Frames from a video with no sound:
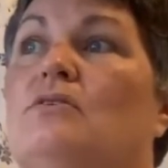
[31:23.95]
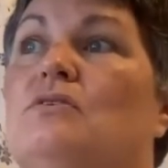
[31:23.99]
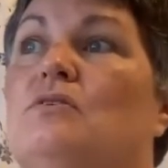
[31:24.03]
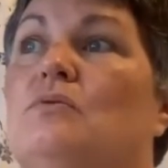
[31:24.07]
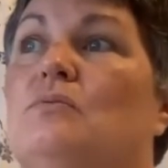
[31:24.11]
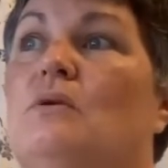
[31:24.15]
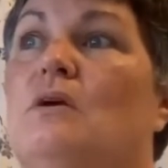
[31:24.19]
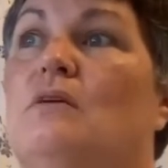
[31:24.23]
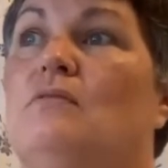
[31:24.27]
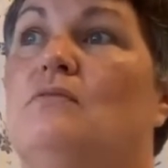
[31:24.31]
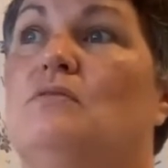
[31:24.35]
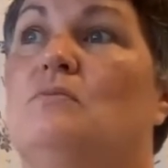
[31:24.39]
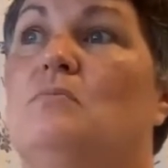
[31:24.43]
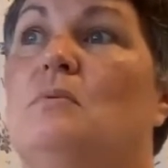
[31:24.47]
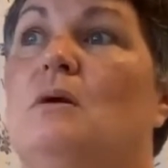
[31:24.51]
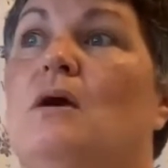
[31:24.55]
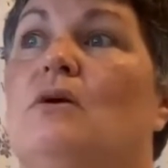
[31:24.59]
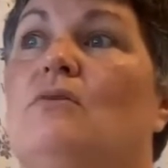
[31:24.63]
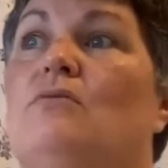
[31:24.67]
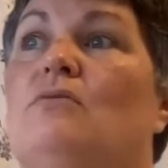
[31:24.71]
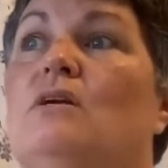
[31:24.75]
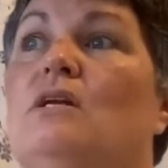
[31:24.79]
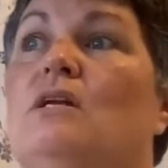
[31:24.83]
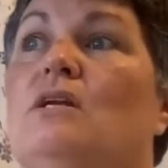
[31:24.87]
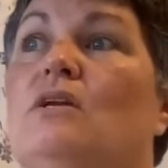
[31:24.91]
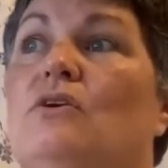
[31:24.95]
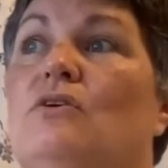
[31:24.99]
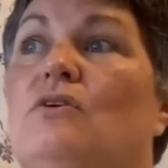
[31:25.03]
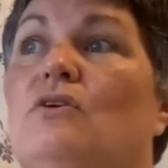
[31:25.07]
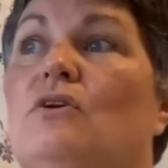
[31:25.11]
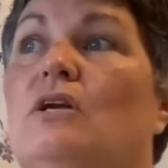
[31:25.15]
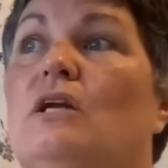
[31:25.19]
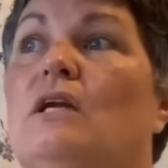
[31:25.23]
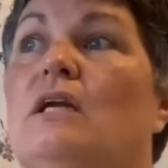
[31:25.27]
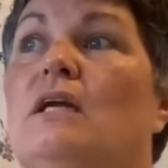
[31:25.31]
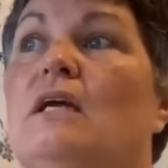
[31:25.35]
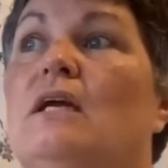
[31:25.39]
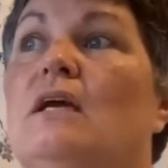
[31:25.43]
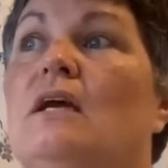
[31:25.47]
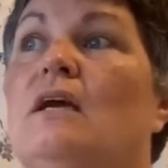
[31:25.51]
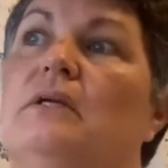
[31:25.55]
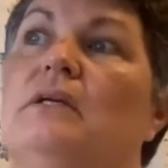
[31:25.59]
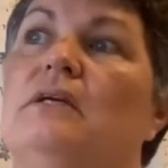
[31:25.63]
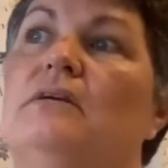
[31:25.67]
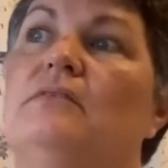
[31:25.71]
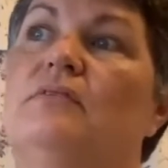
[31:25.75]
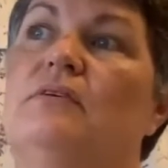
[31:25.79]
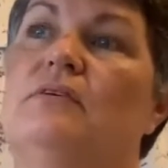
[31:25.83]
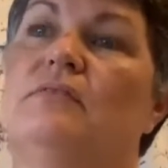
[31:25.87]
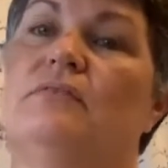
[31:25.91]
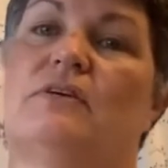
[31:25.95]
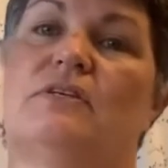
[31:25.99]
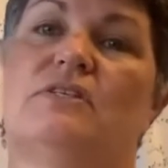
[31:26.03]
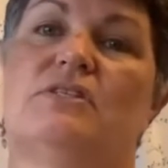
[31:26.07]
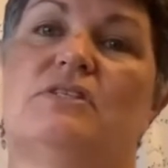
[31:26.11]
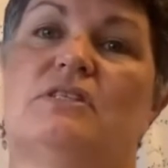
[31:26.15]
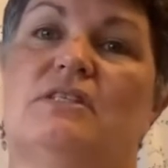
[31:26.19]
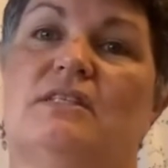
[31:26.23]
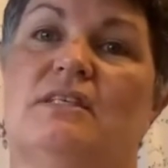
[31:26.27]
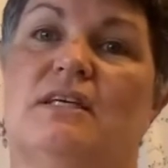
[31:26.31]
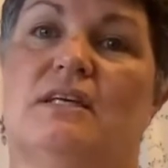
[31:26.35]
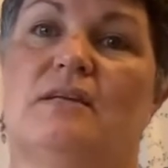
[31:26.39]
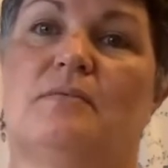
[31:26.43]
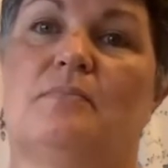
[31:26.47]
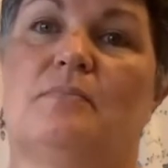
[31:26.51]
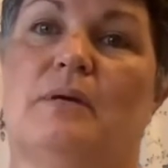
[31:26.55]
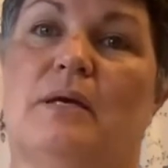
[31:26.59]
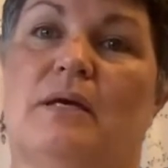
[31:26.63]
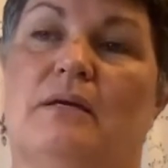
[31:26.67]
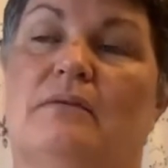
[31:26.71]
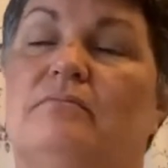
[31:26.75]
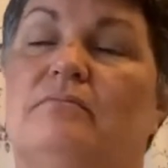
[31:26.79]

So we have to be out really early. Even if I just get a bit,